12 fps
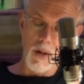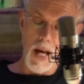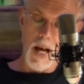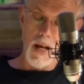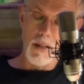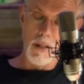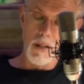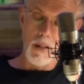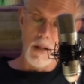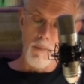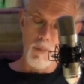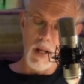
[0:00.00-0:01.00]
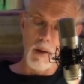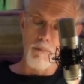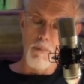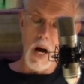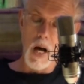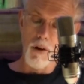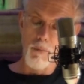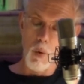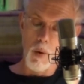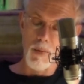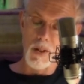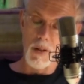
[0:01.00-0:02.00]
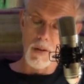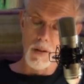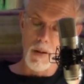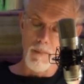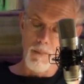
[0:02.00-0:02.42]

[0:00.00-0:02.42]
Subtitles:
of casks, like a mile of porpoises.